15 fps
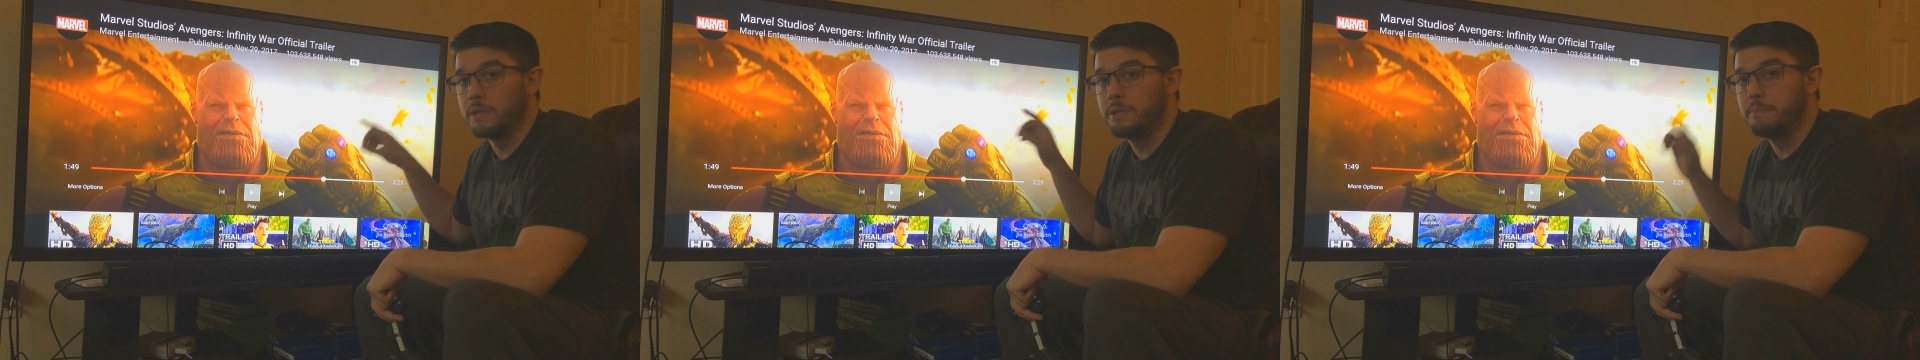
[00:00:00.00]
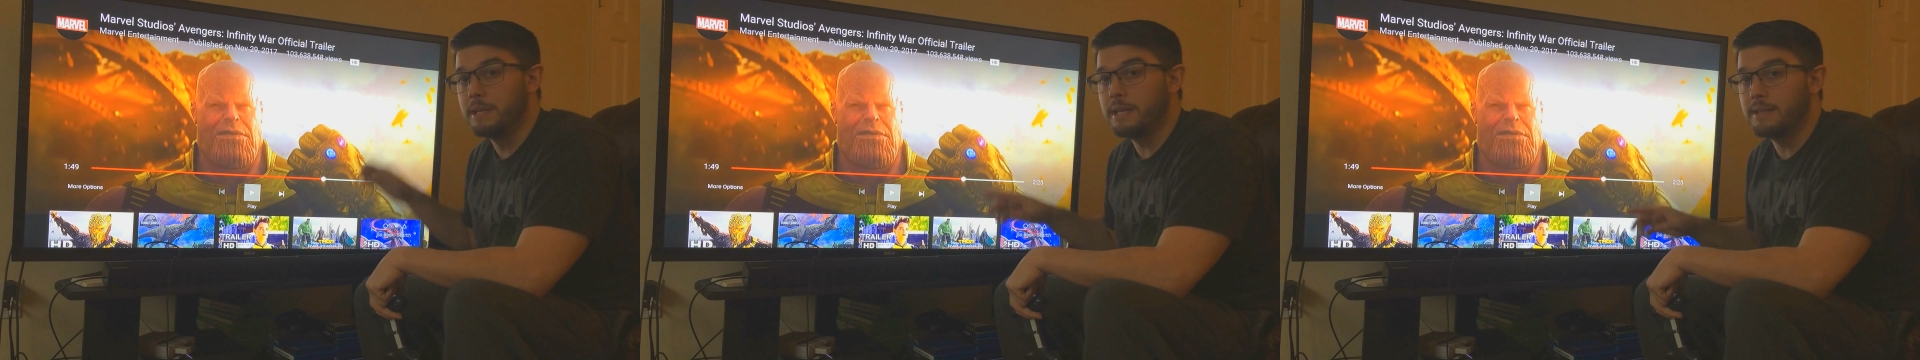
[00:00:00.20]

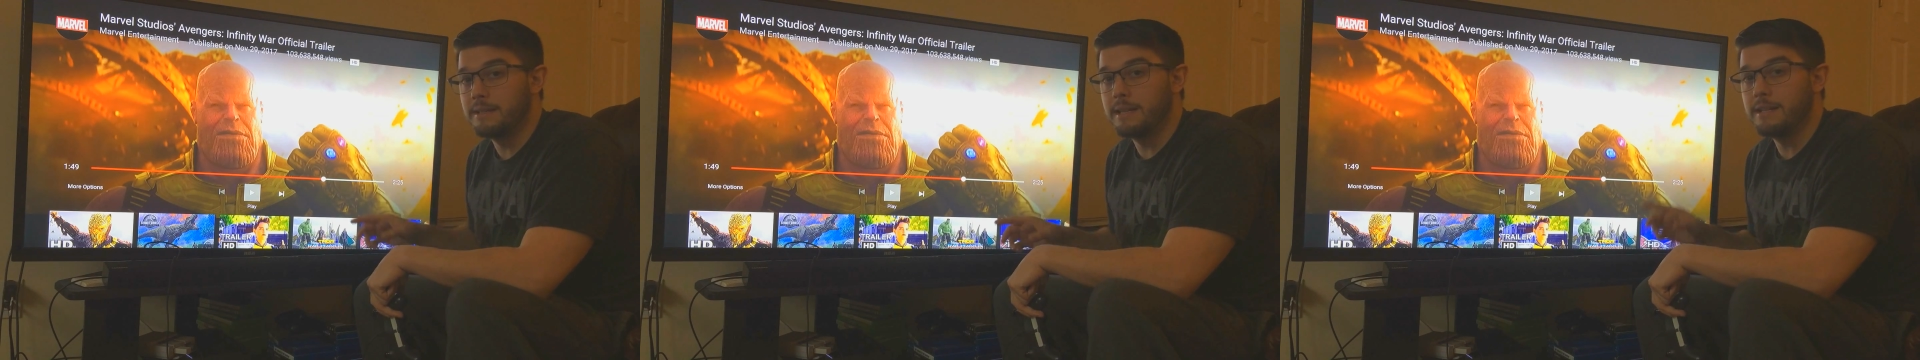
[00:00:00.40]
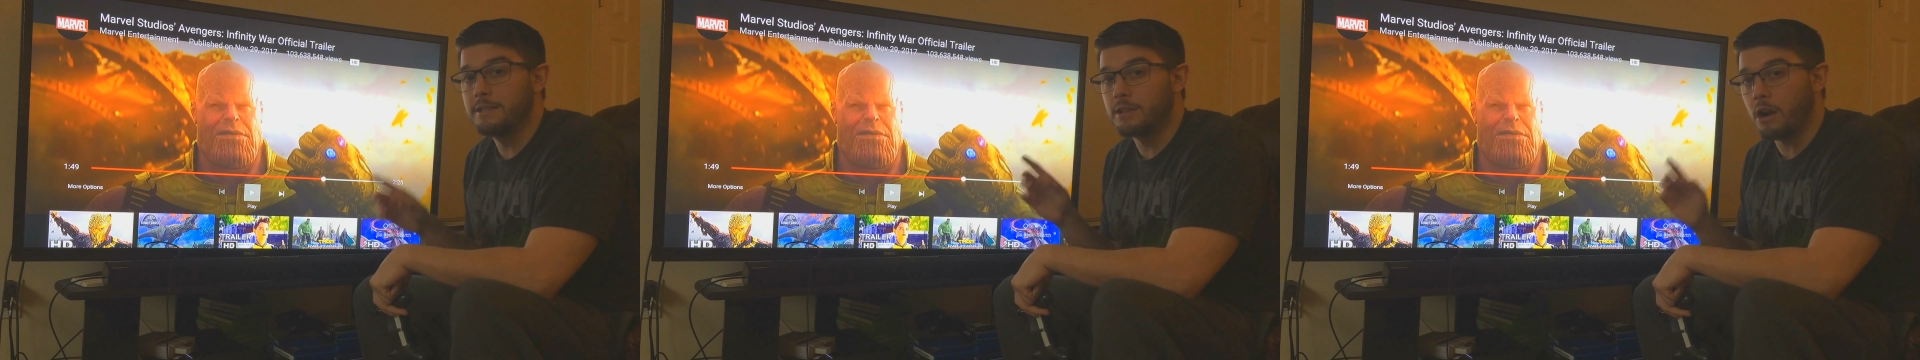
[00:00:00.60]
which means
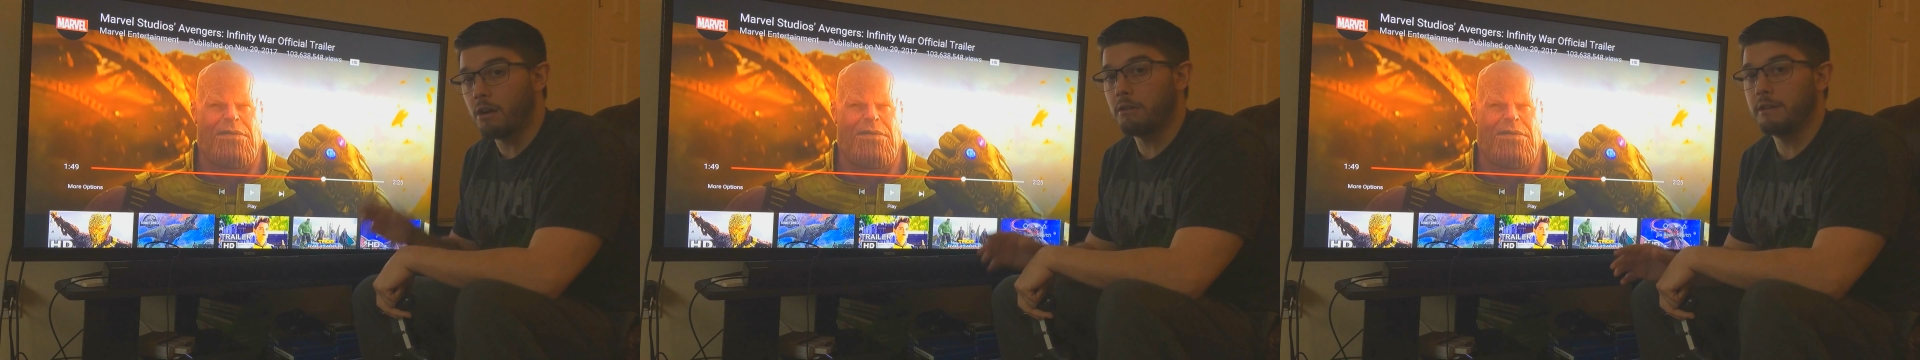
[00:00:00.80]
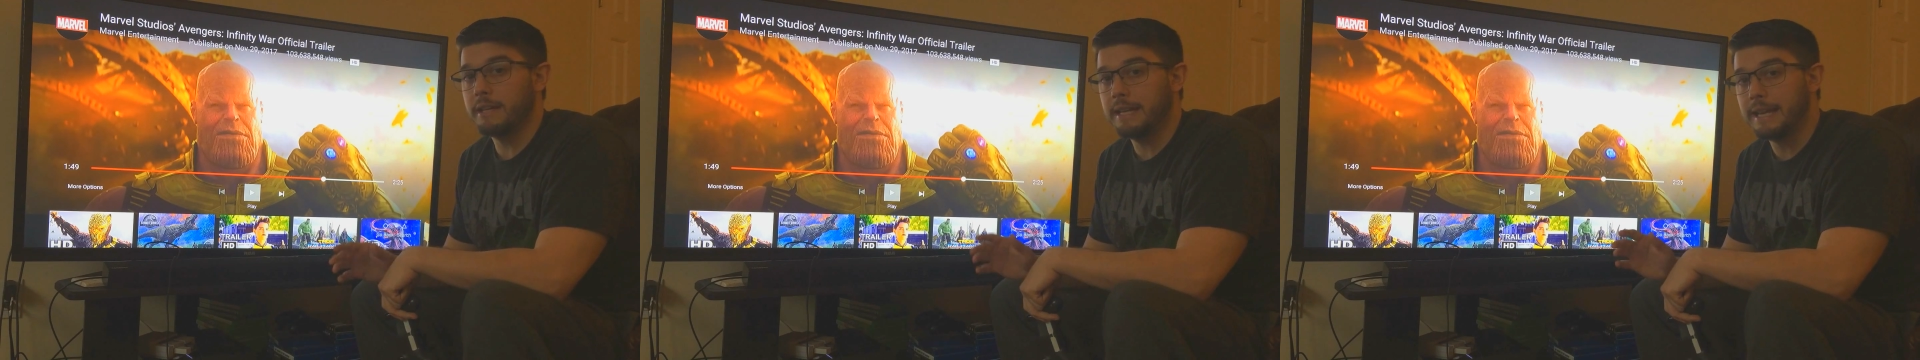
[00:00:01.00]
he's
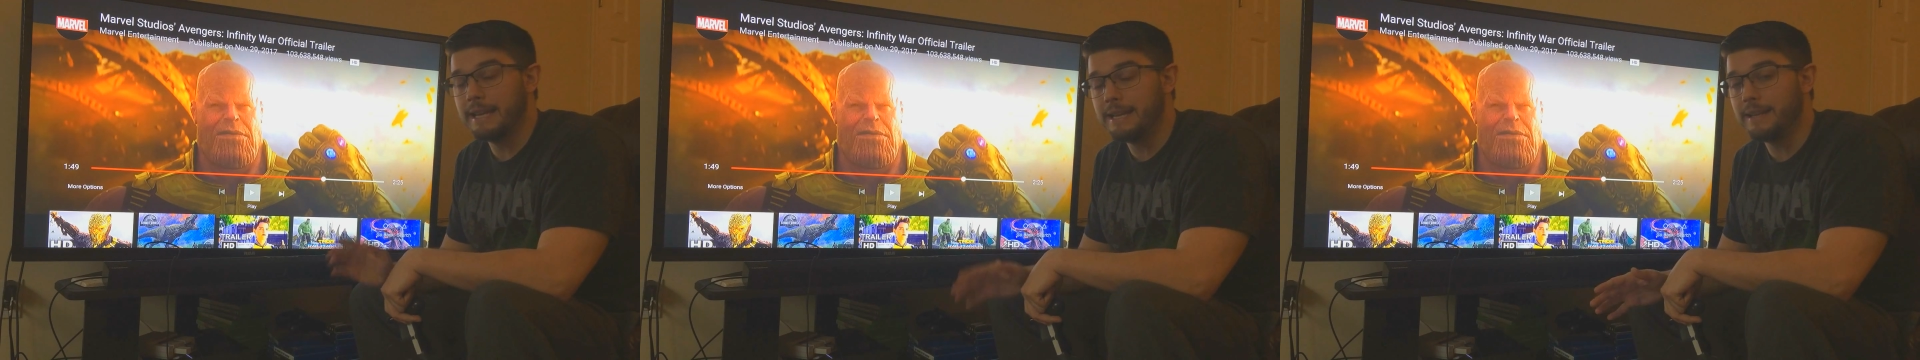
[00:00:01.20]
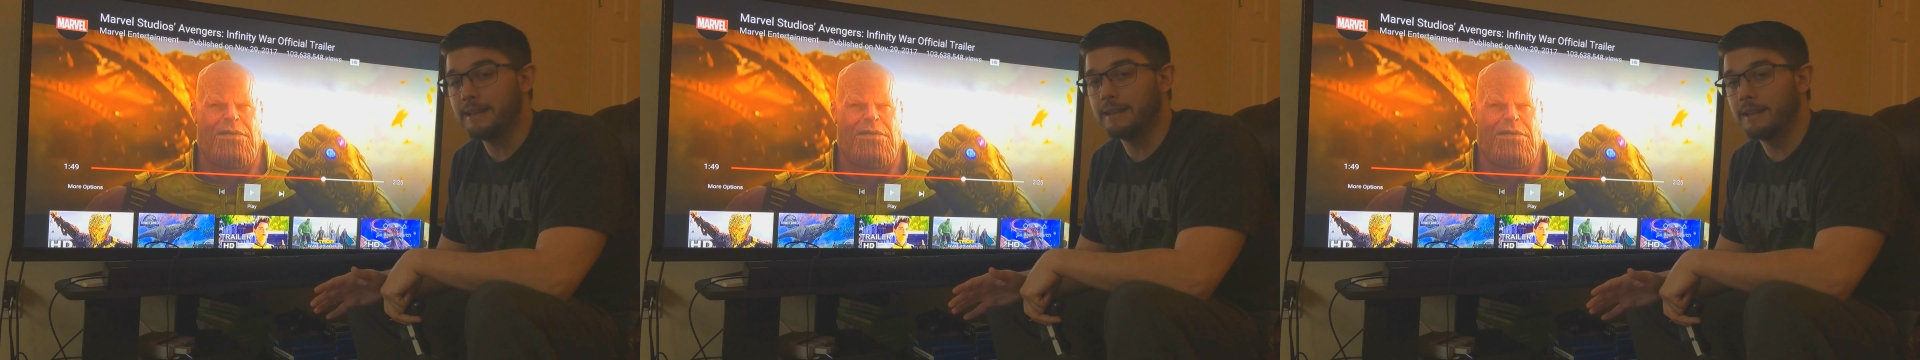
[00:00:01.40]
already
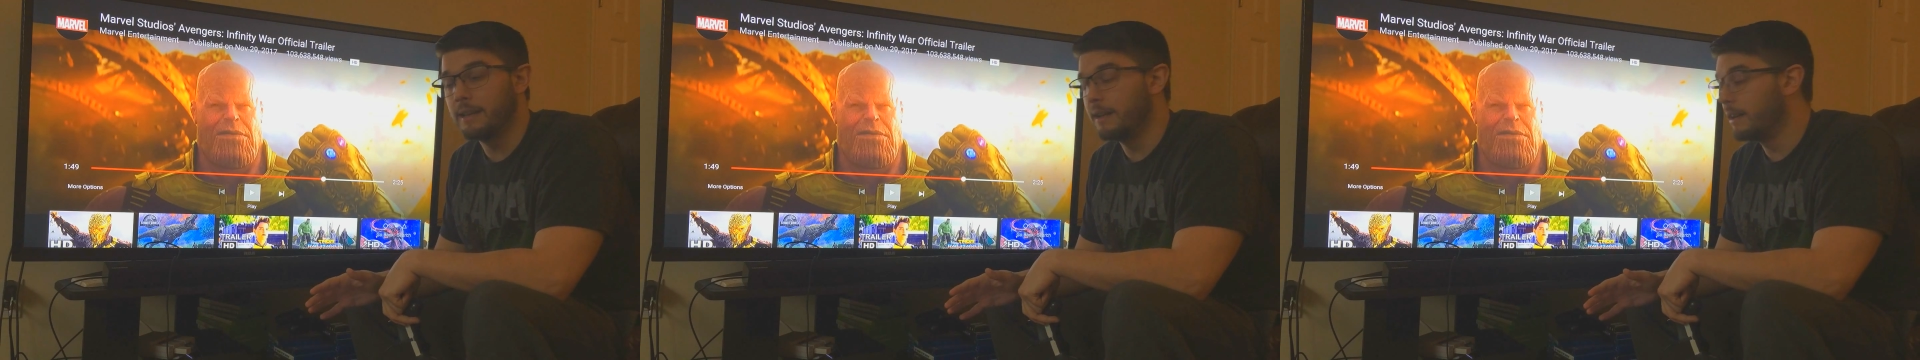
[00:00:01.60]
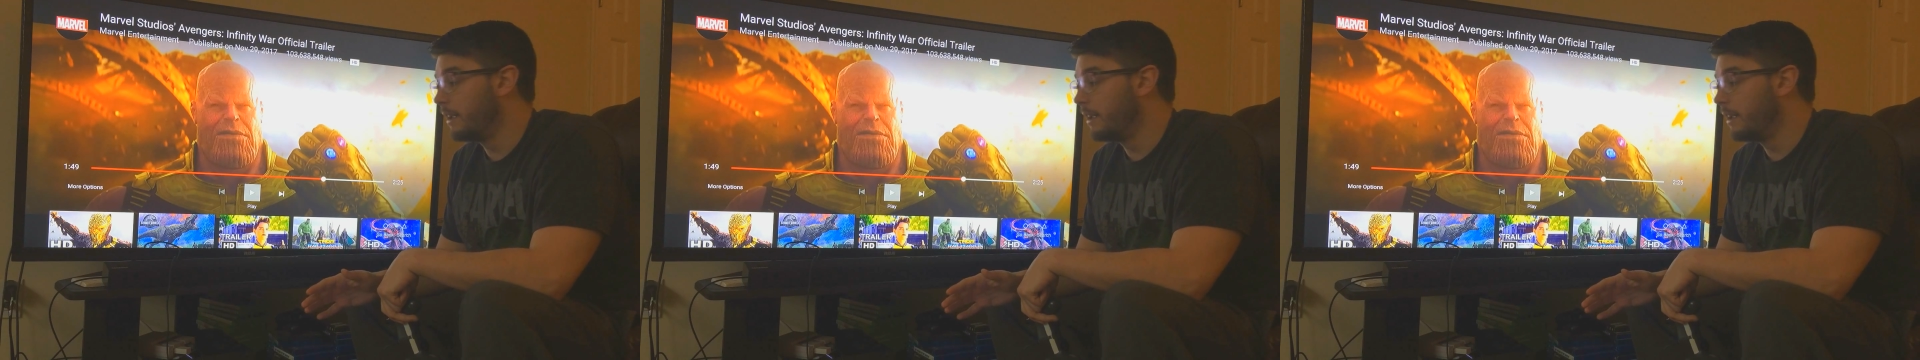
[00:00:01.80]
hit